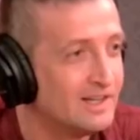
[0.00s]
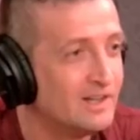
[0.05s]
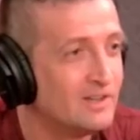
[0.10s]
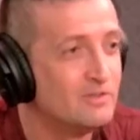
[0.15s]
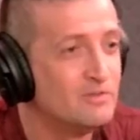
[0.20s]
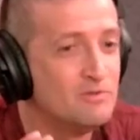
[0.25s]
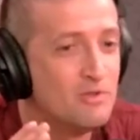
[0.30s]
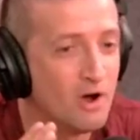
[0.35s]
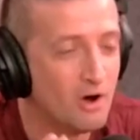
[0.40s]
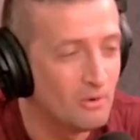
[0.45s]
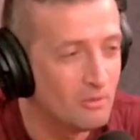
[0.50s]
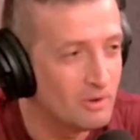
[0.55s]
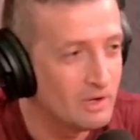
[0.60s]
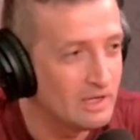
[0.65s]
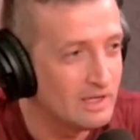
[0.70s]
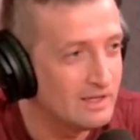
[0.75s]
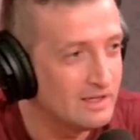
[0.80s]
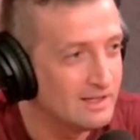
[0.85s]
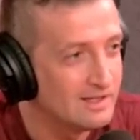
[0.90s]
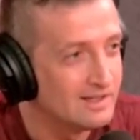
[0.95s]
No
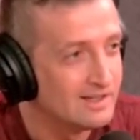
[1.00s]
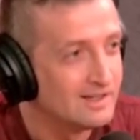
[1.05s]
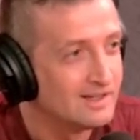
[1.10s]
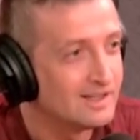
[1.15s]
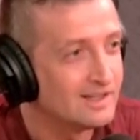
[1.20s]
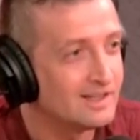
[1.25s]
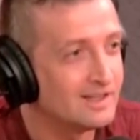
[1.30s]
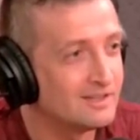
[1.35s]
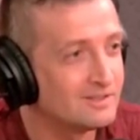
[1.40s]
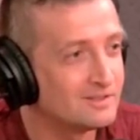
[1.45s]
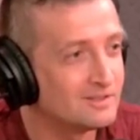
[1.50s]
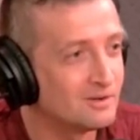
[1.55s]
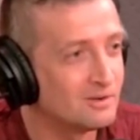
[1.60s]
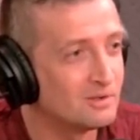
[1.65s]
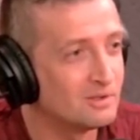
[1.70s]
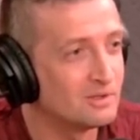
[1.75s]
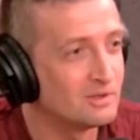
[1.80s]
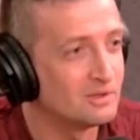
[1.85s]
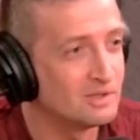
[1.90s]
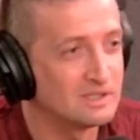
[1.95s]
one is
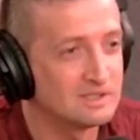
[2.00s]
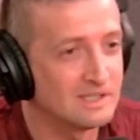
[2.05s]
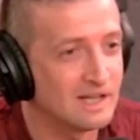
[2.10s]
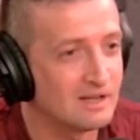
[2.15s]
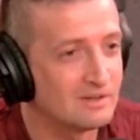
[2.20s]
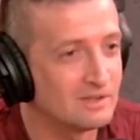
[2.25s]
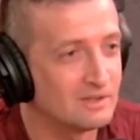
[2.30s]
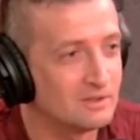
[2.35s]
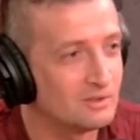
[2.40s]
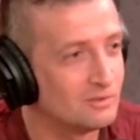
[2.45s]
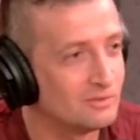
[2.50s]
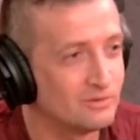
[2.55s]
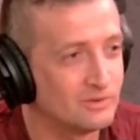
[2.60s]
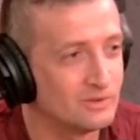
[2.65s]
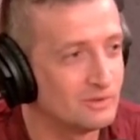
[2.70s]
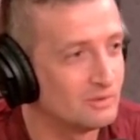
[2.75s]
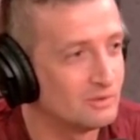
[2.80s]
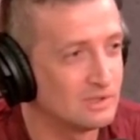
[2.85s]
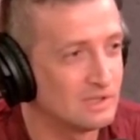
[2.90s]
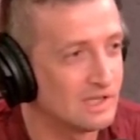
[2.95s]
going to look down on you for
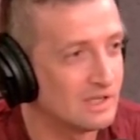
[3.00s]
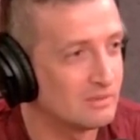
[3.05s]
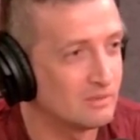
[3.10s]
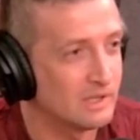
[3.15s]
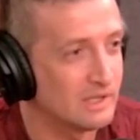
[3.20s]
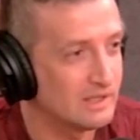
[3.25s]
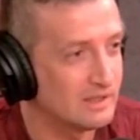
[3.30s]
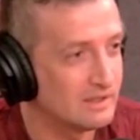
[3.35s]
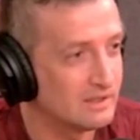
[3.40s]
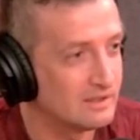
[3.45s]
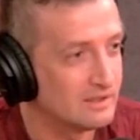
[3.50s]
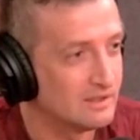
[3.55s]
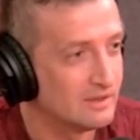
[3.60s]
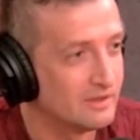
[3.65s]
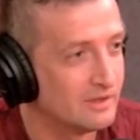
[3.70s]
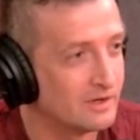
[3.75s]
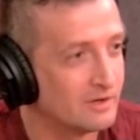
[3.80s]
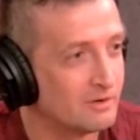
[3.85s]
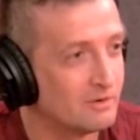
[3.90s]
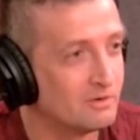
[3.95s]
doing lightweight.
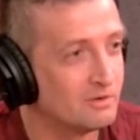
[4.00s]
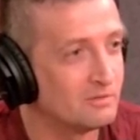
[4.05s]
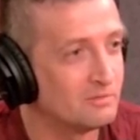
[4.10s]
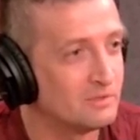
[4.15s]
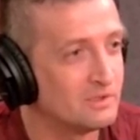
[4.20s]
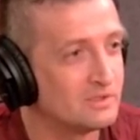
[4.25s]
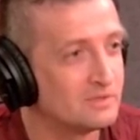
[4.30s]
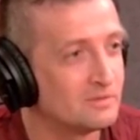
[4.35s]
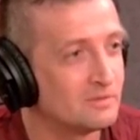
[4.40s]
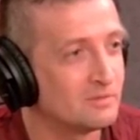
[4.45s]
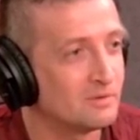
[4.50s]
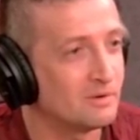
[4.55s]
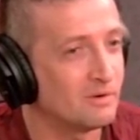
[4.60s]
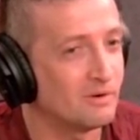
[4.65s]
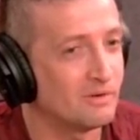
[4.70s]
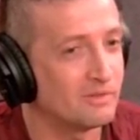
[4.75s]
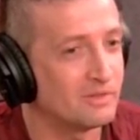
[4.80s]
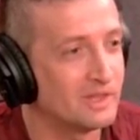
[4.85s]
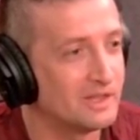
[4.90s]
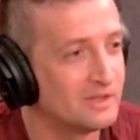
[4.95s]
They're going to
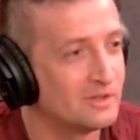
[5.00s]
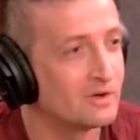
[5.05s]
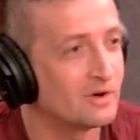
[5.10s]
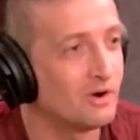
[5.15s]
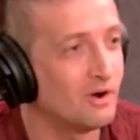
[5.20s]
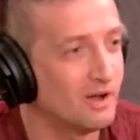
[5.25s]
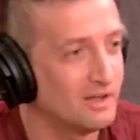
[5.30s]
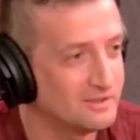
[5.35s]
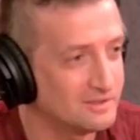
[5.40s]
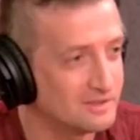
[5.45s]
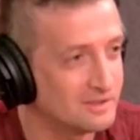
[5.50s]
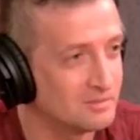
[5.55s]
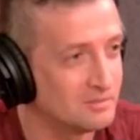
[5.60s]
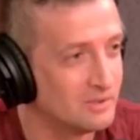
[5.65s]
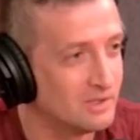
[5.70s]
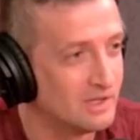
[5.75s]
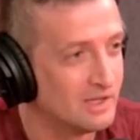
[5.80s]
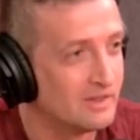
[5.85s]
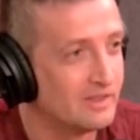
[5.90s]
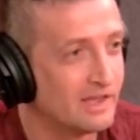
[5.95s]
think you're
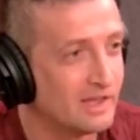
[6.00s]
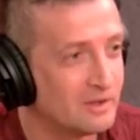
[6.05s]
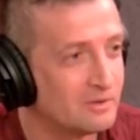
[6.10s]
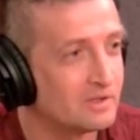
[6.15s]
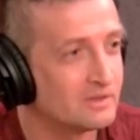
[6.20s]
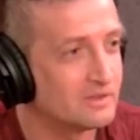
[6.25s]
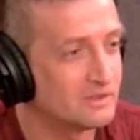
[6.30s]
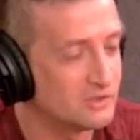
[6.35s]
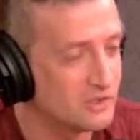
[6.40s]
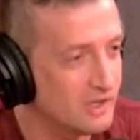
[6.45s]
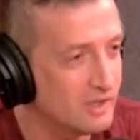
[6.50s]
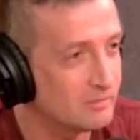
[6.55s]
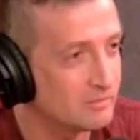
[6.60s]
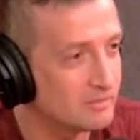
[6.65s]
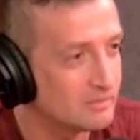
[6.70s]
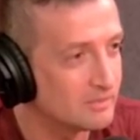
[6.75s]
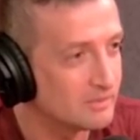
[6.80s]
awesome that you're at the gym.